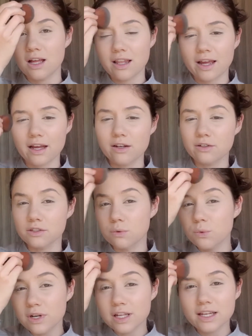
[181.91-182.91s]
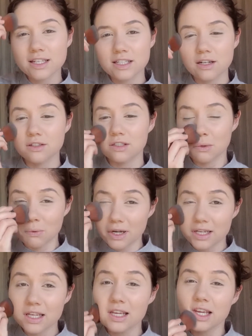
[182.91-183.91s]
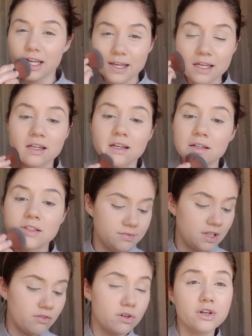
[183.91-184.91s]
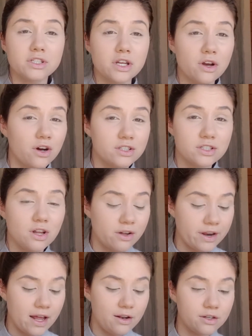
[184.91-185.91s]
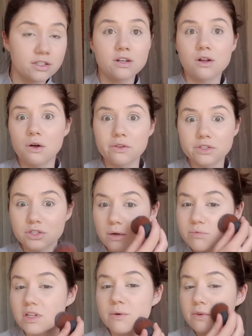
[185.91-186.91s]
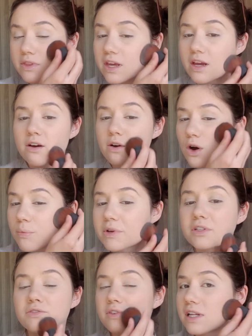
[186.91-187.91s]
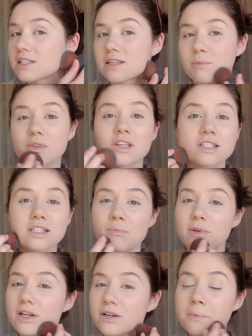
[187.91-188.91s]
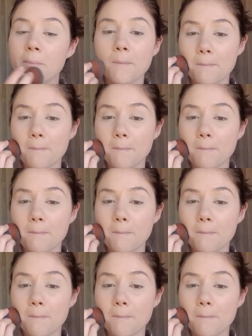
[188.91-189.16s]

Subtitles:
Like I looked in Woolies, I looked in YDE, even looked in Cotton On. I looked in all the shops that were there, hoping to find something similar.